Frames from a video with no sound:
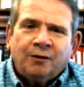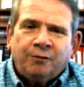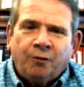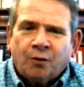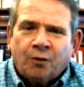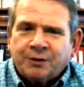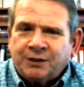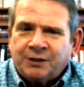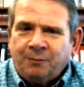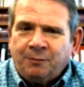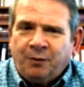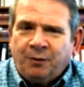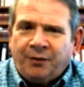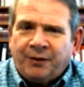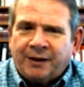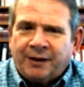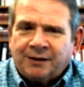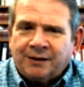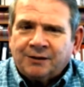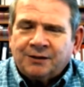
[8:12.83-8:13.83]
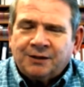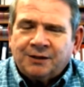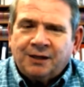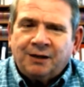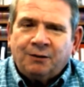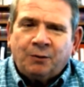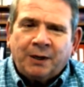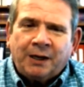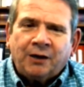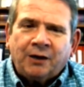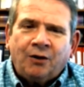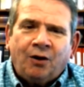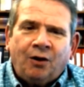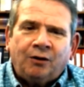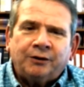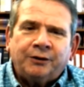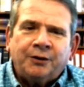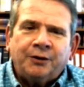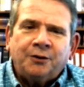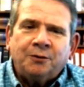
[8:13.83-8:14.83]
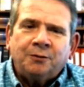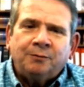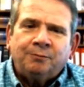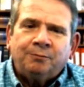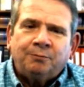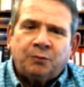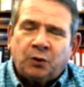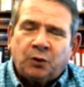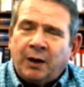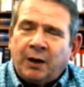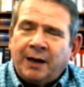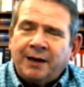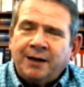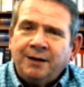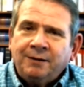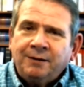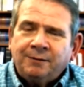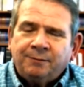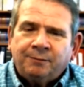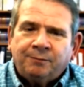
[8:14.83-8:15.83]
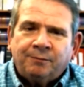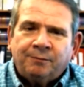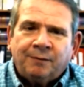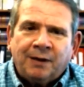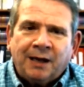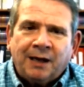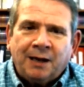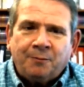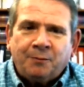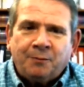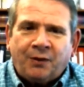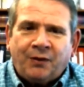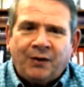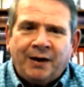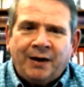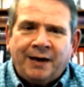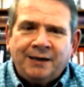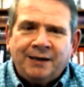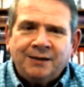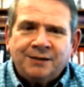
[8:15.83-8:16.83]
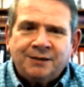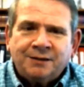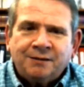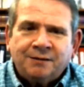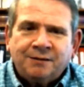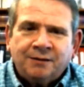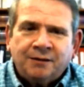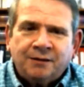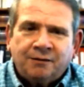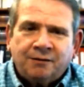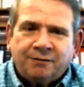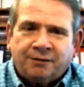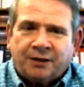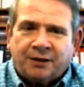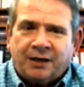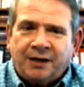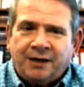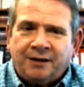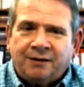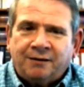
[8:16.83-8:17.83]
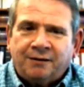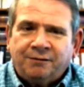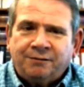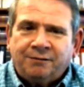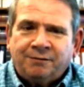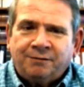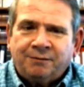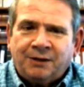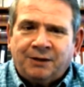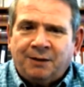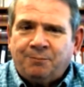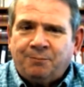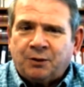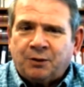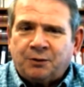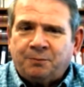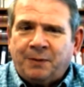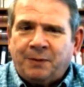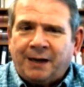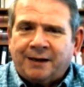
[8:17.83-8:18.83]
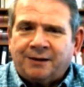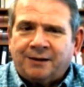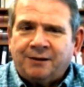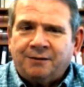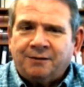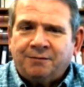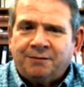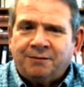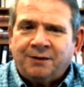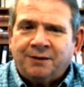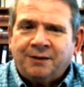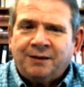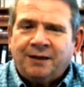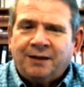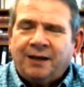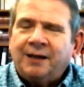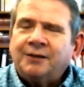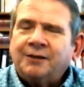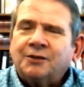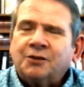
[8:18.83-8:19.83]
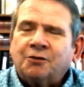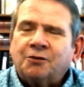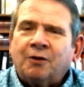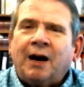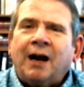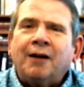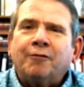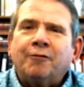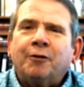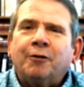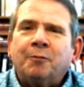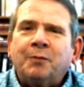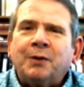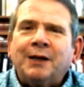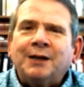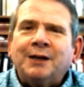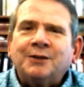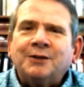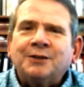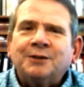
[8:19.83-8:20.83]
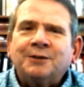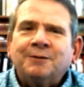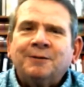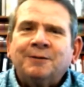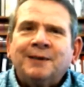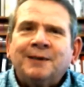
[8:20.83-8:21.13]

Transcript: Four simple things that we can all do pray, empathize, forgive, get perspective, and strive for peace.